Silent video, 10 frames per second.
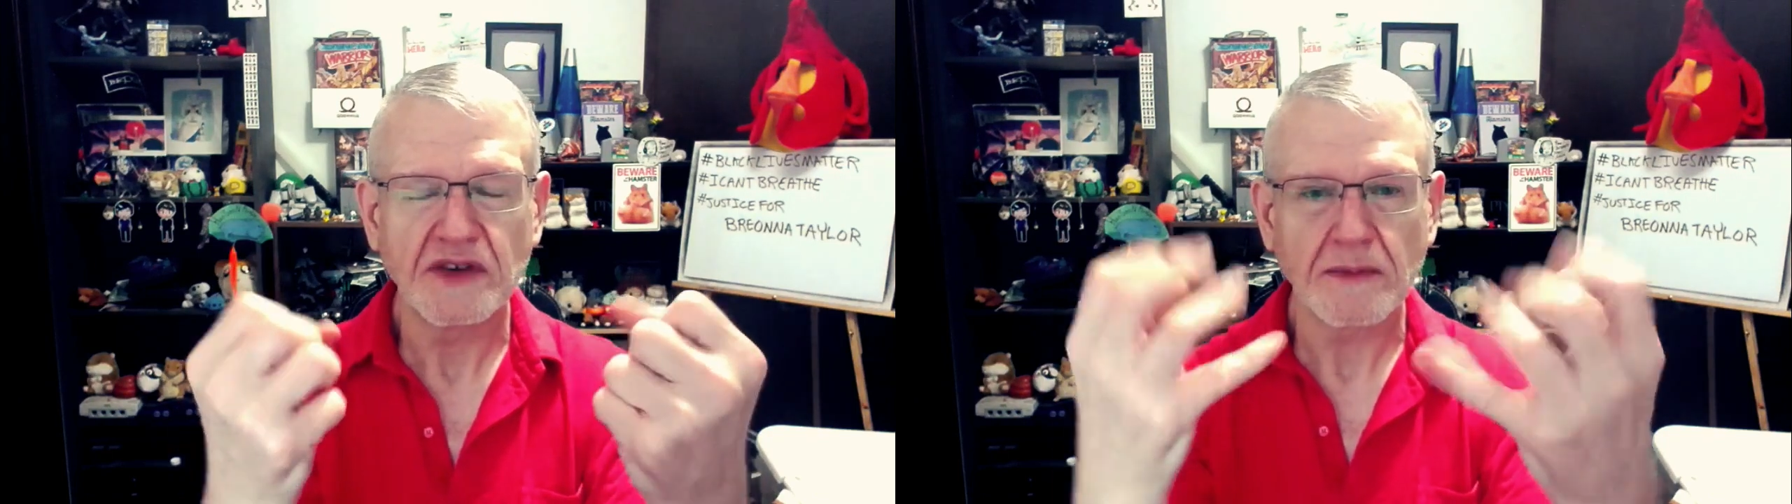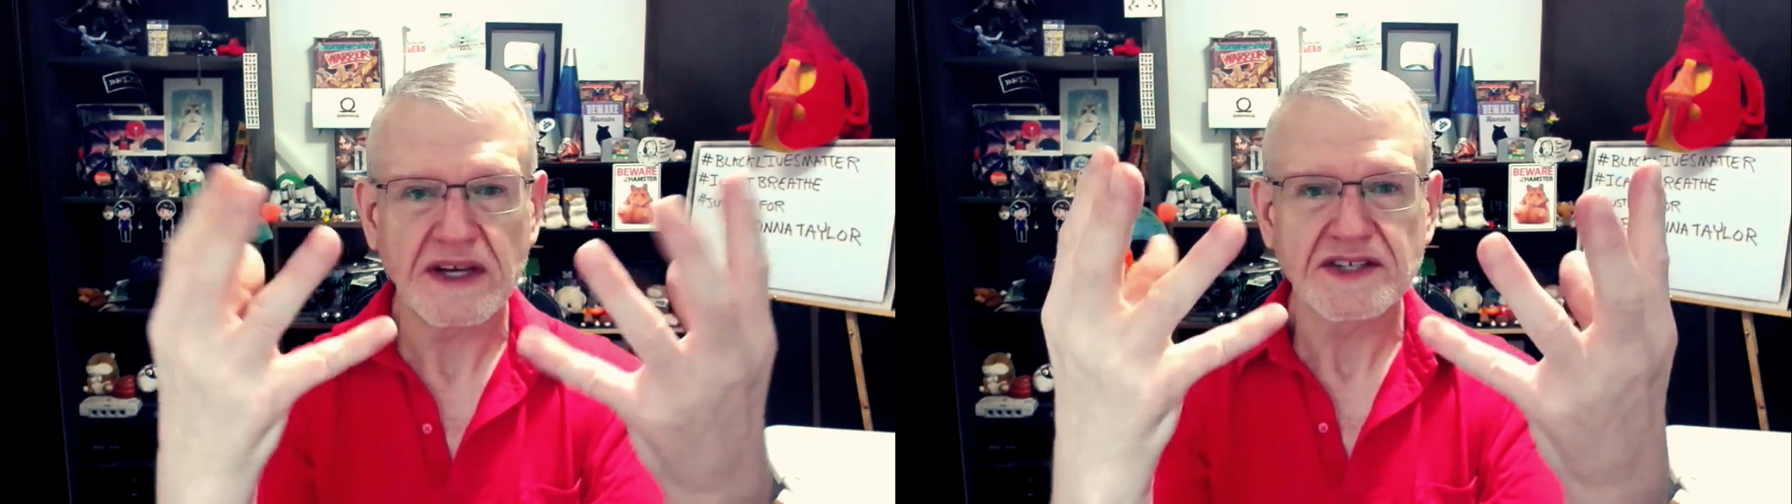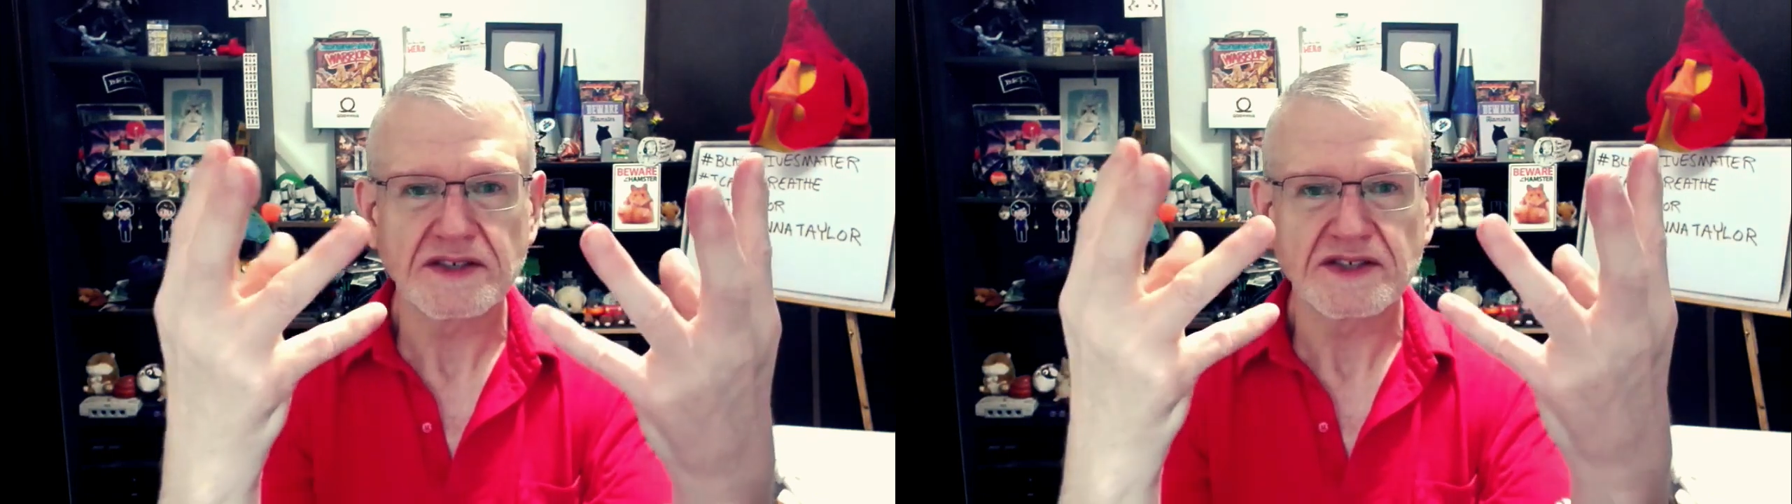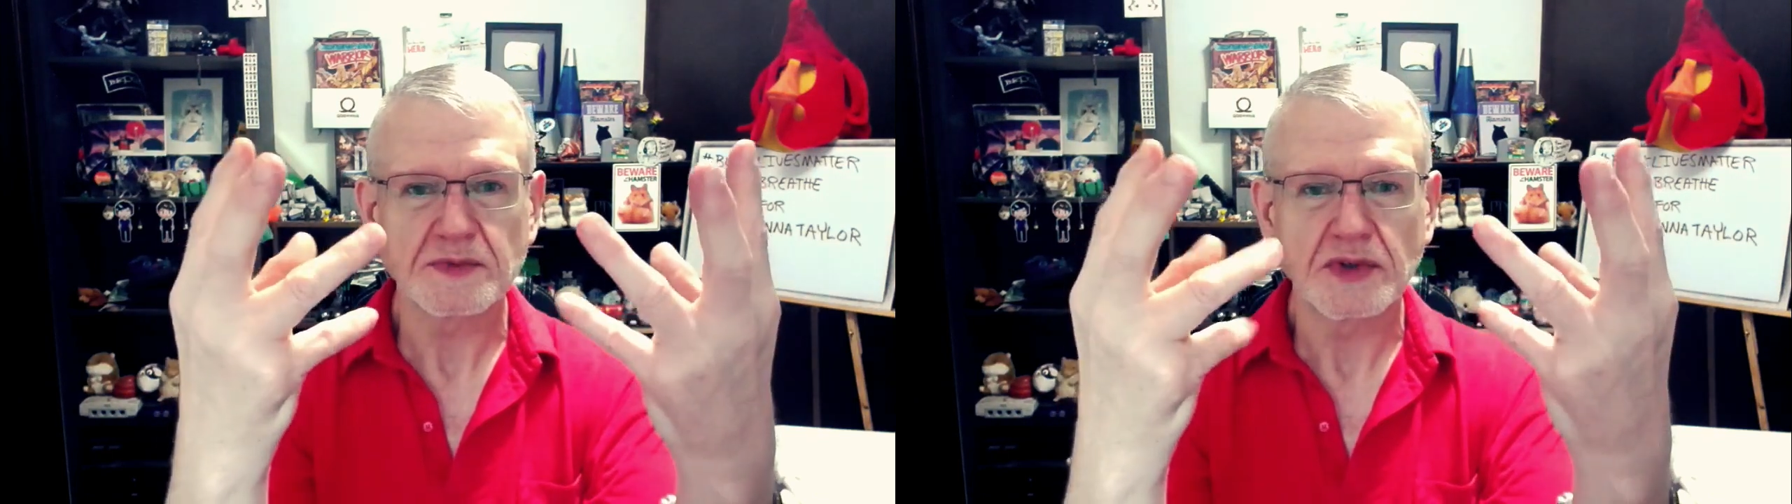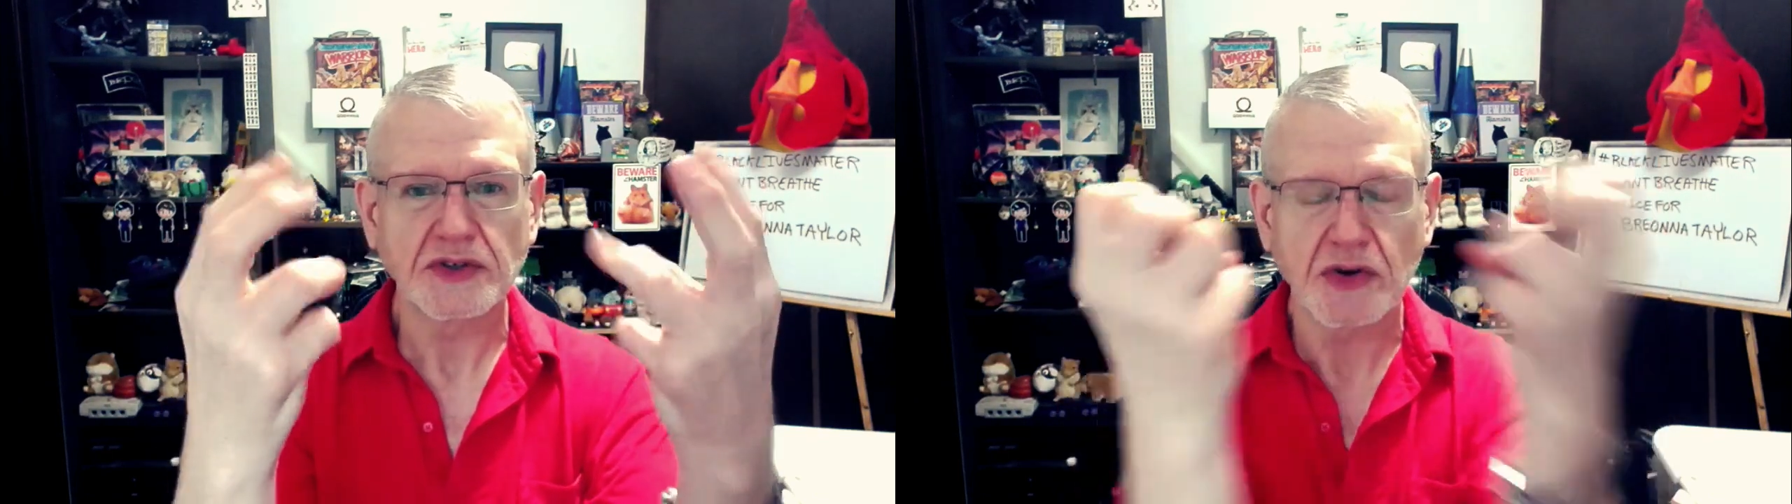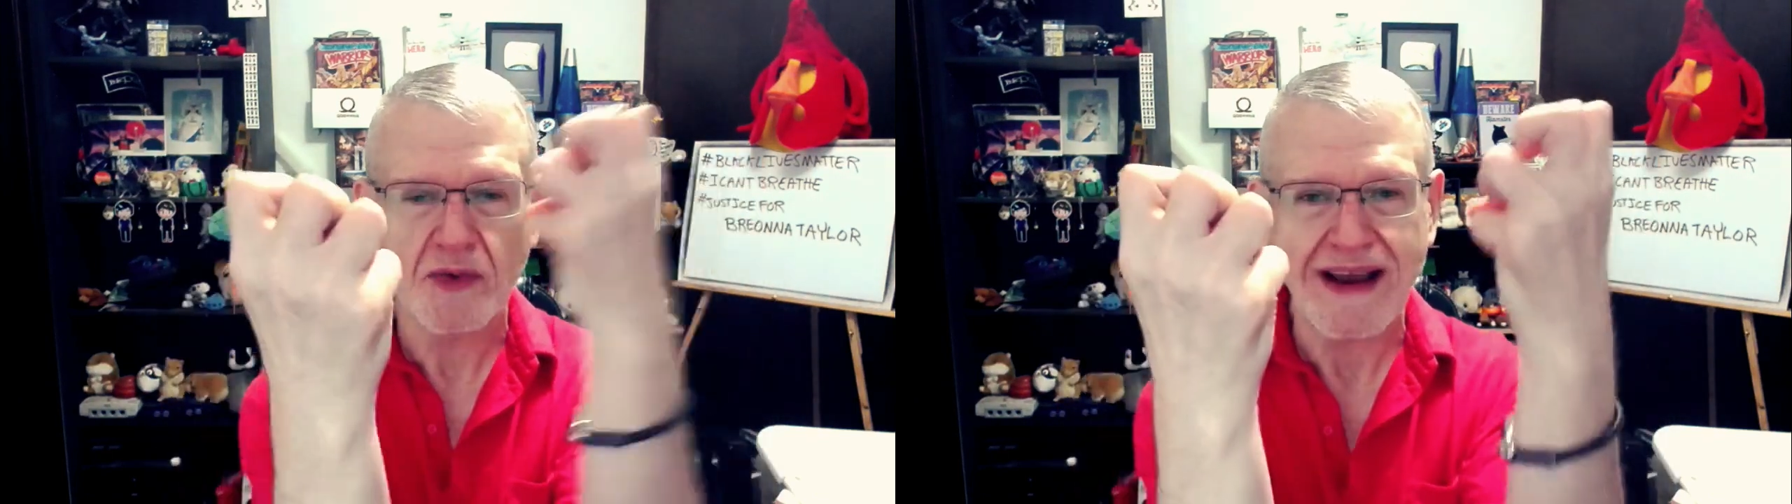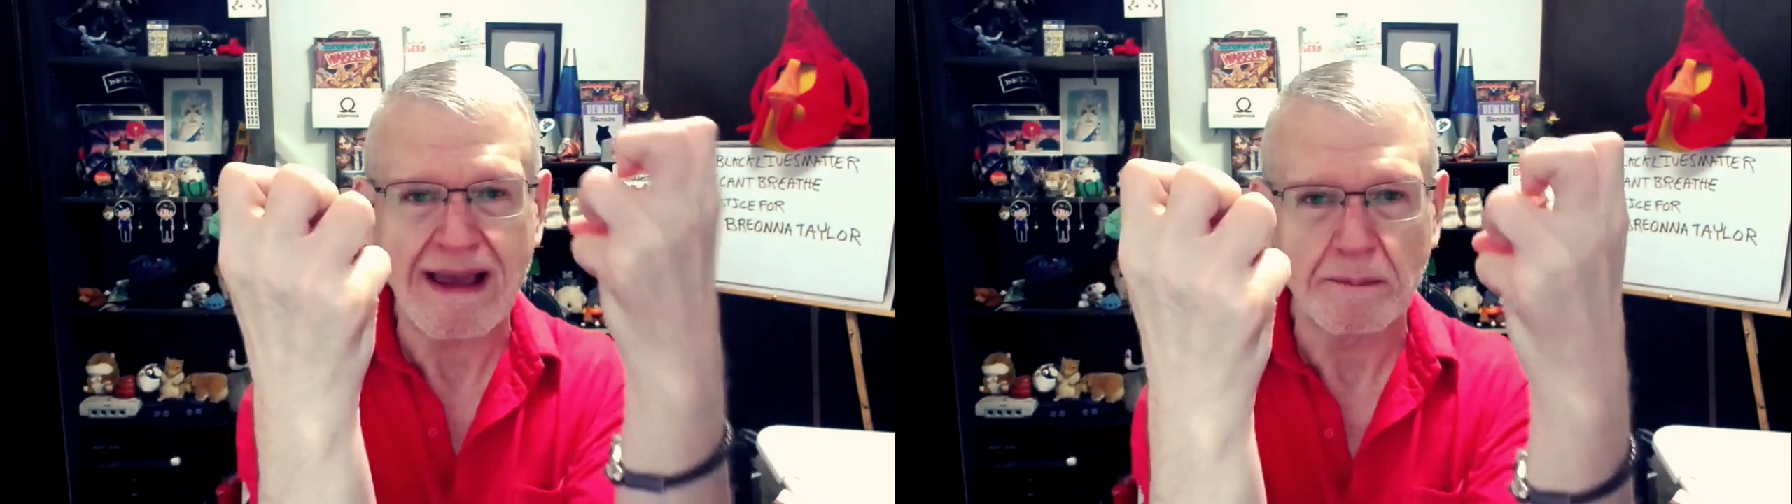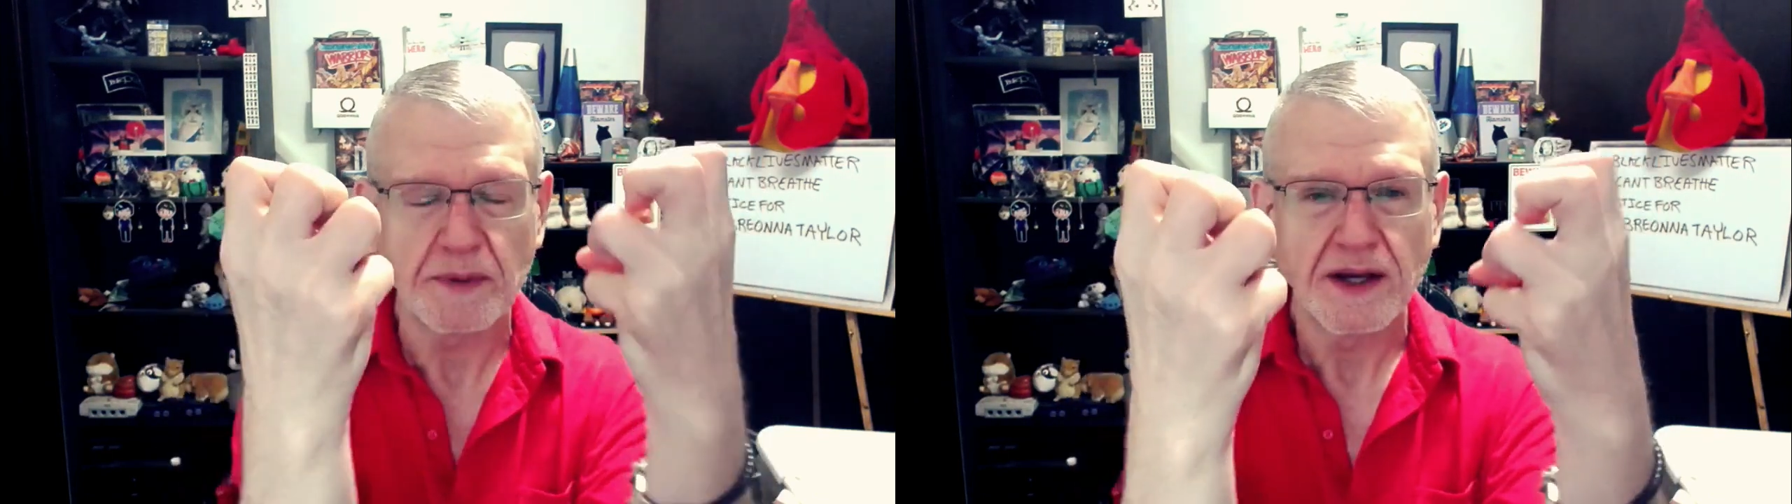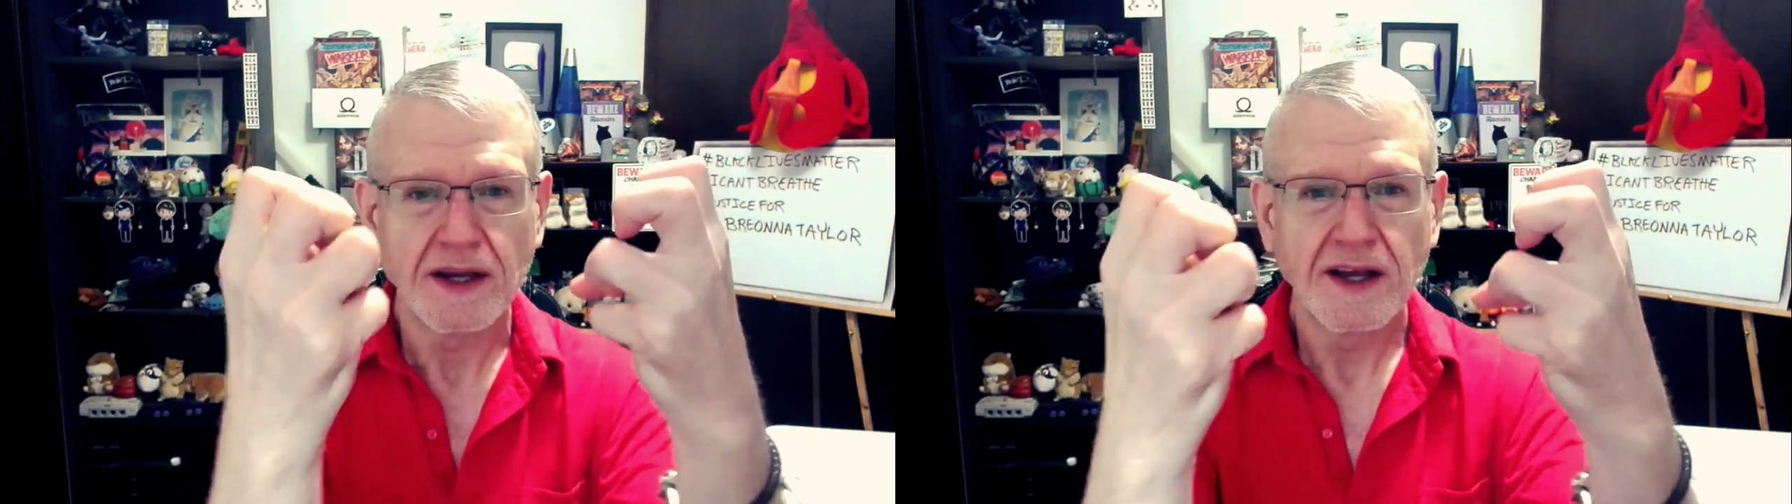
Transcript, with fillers: your muscles will cramp.